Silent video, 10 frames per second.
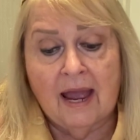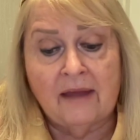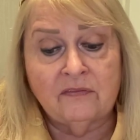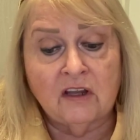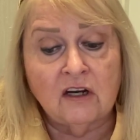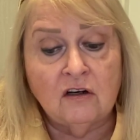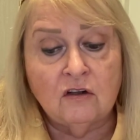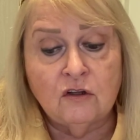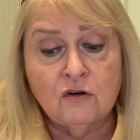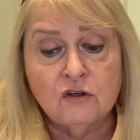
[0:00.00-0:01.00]
At the
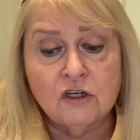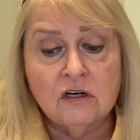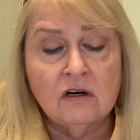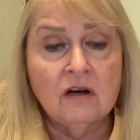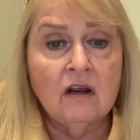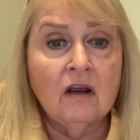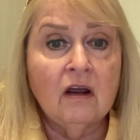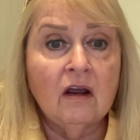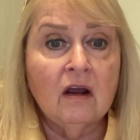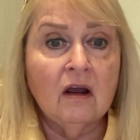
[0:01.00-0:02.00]
conclusion
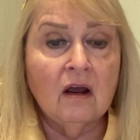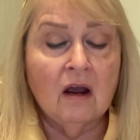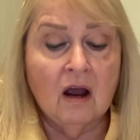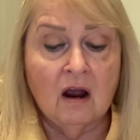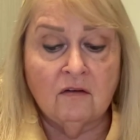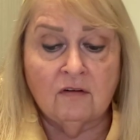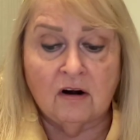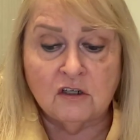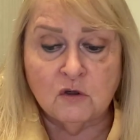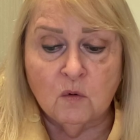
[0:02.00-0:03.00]
of
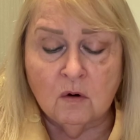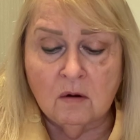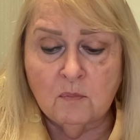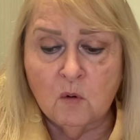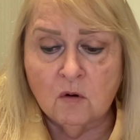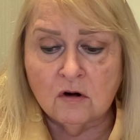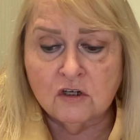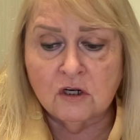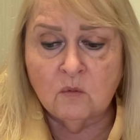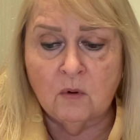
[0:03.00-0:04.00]
our Torah
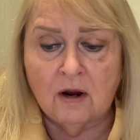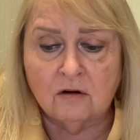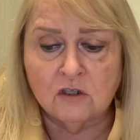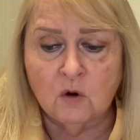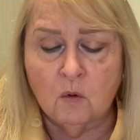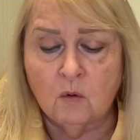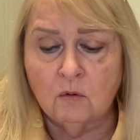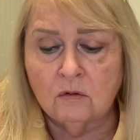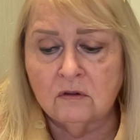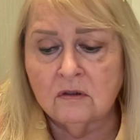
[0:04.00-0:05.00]
portion, we are
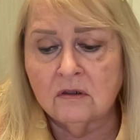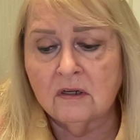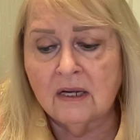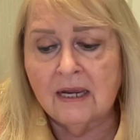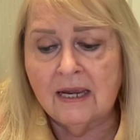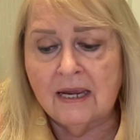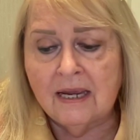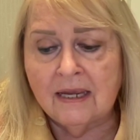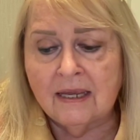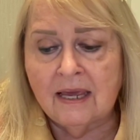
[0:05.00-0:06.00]
told,
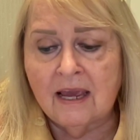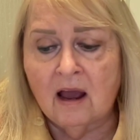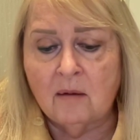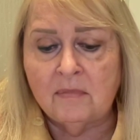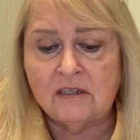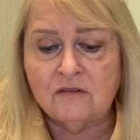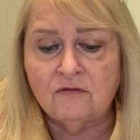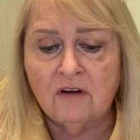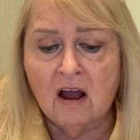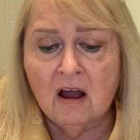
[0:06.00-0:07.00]
Ki
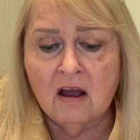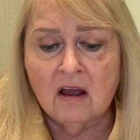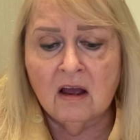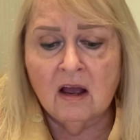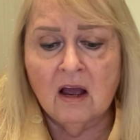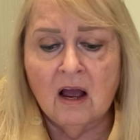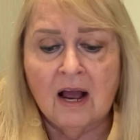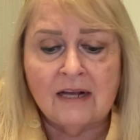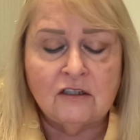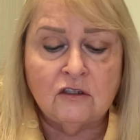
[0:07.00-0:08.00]
ha-mitzvah
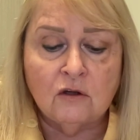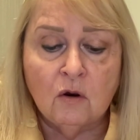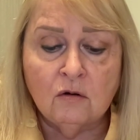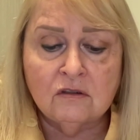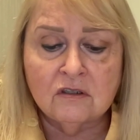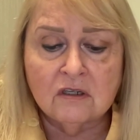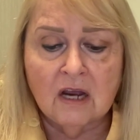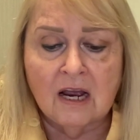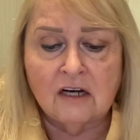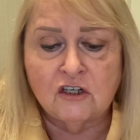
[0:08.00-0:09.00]
hazot
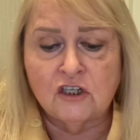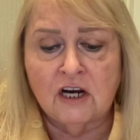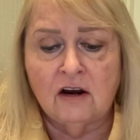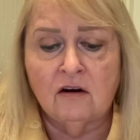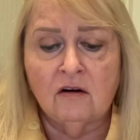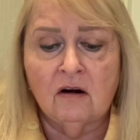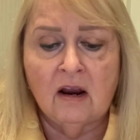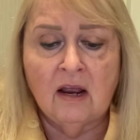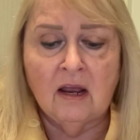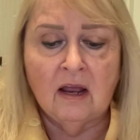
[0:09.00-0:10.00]
asher
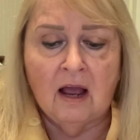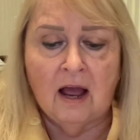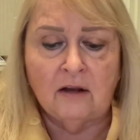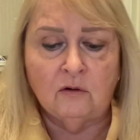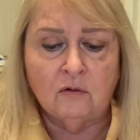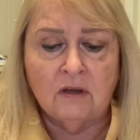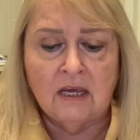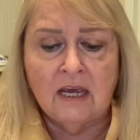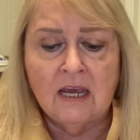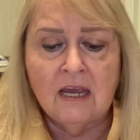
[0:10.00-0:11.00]

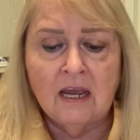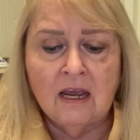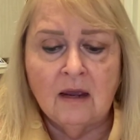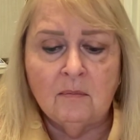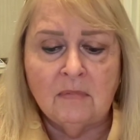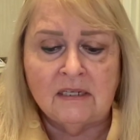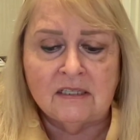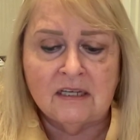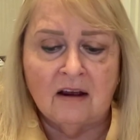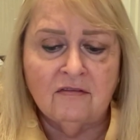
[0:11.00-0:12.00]
anoki
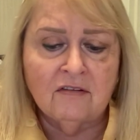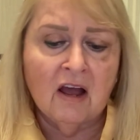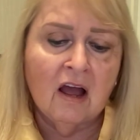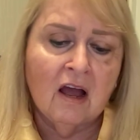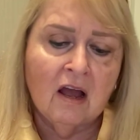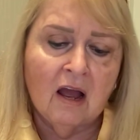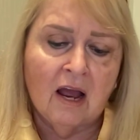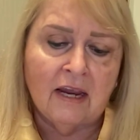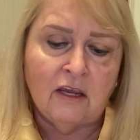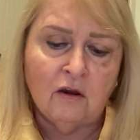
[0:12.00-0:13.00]
mitzavka
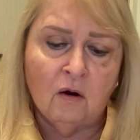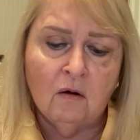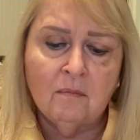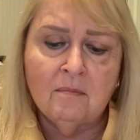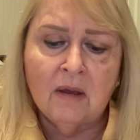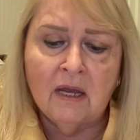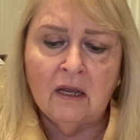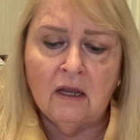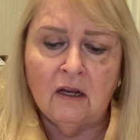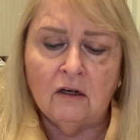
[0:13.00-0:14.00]
hayom
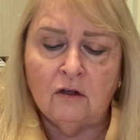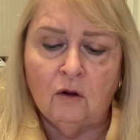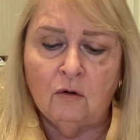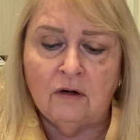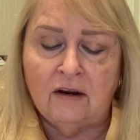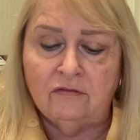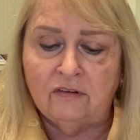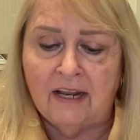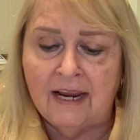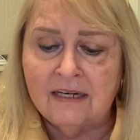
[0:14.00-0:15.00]
lo
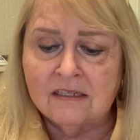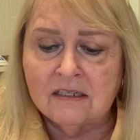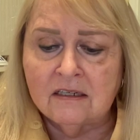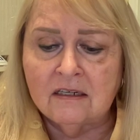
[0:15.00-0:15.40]
niflet